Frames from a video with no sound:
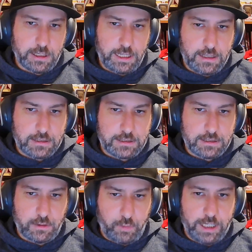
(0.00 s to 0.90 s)
is
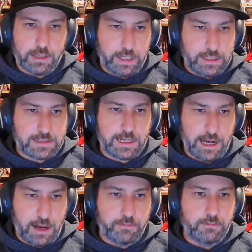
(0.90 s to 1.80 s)
that we can be set
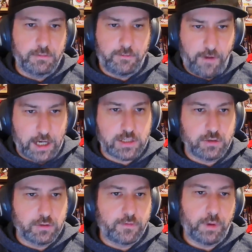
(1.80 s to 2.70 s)
up
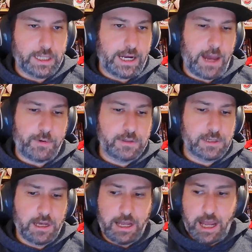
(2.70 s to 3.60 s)
functional for when that
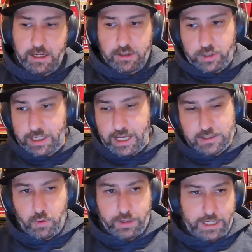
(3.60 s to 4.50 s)
happens. And you look at our
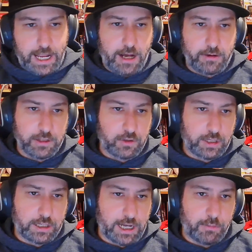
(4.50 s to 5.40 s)
squad now, and you
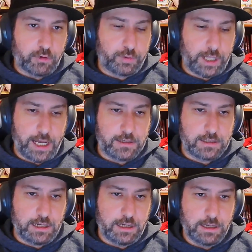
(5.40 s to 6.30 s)
look at a number of
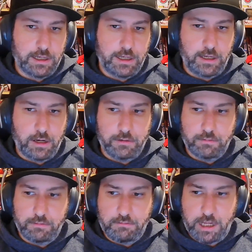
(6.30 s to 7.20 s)
players that,
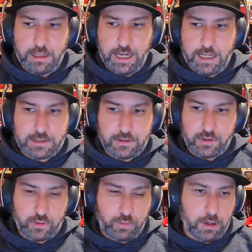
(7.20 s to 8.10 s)
in the next
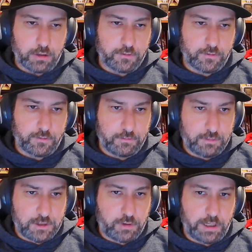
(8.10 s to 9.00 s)
12,
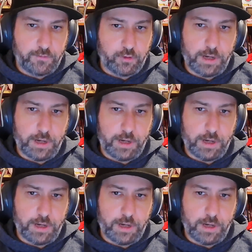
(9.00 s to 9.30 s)
24